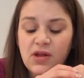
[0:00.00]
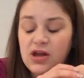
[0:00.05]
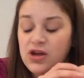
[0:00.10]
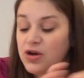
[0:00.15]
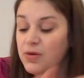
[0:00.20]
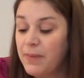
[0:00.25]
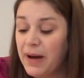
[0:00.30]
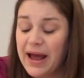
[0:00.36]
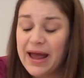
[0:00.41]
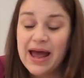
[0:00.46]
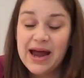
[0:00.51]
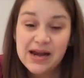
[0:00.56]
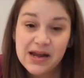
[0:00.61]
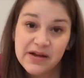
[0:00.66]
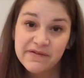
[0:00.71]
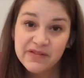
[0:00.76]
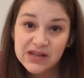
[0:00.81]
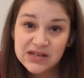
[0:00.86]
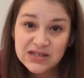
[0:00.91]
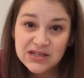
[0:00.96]
You can buy
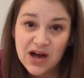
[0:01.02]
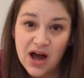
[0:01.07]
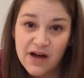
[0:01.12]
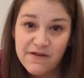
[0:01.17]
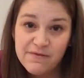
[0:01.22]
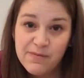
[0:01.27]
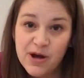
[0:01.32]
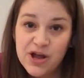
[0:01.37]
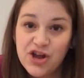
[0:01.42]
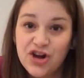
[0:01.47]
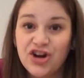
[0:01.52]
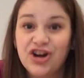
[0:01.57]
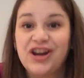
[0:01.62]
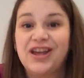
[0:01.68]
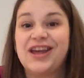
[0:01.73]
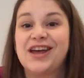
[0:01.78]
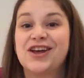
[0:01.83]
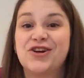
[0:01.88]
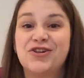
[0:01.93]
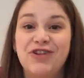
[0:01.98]
any of this stuff, but you're going
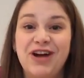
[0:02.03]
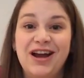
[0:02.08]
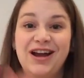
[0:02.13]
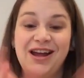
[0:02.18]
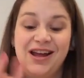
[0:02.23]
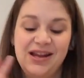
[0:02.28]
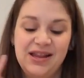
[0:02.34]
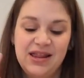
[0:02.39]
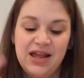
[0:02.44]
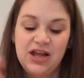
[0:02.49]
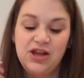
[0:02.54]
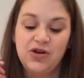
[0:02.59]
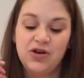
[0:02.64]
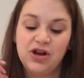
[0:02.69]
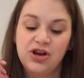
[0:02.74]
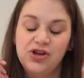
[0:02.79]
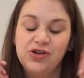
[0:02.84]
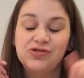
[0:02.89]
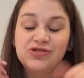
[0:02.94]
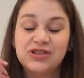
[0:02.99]
to get credit that you
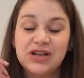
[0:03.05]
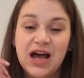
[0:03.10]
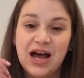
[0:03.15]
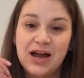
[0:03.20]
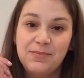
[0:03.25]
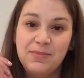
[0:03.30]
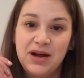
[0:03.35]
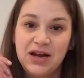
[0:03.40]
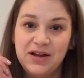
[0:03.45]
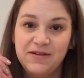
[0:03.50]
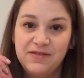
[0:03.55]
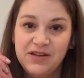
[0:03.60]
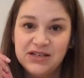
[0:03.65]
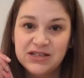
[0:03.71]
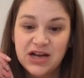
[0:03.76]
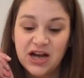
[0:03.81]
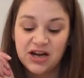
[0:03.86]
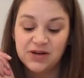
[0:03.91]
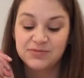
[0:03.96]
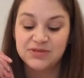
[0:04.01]
can use on many of these
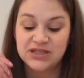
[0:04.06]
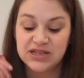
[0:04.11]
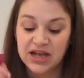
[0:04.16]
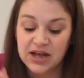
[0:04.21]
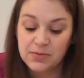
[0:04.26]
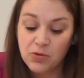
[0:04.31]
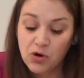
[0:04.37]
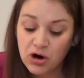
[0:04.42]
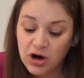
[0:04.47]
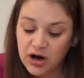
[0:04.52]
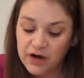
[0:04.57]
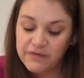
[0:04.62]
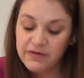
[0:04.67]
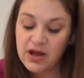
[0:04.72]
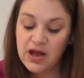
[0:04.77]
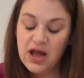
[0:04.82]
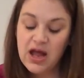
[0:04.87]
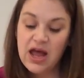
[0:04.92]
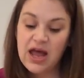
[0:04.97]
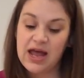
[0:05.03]
items to get more of.
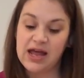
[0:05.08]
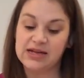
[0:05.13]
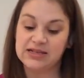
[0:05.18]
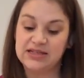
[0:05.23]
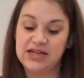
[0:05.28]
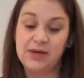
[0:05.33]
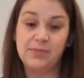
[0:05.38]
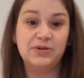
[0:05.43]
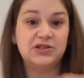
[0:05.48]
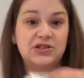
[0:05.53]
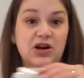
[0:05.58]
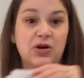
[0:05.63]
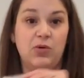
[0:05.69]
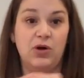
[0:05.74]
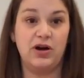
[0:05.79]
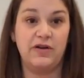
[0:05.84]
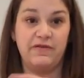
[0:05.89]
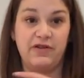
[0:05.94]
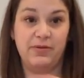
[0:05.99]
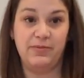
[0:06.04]
And samples are
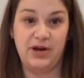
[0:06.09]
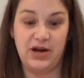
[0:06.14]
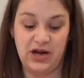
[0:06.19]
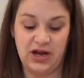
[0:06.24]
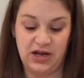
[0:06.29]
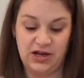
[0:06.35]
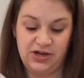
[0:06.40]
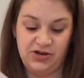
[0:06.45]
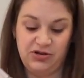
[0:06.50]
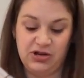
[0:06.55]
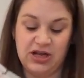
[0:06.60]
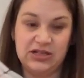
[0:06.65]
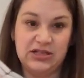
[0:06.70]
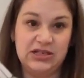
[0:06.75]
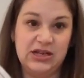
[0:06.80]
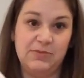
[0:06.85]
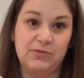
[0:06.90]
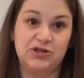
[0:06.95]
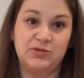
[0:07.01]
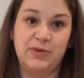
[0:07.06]
one of them, and I do lots
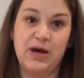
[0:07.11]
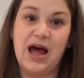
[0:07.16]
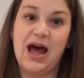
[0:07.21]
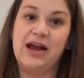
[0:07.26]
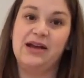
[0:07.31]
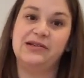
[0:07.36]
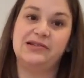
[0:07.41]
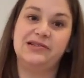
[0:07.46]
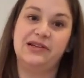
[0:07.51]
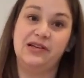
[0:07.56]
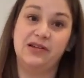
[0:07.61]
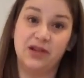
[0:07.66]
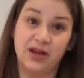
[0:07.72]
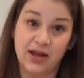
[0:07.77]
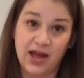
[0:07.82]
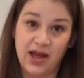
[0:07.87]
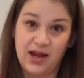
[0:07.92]
of samples. But honestly, look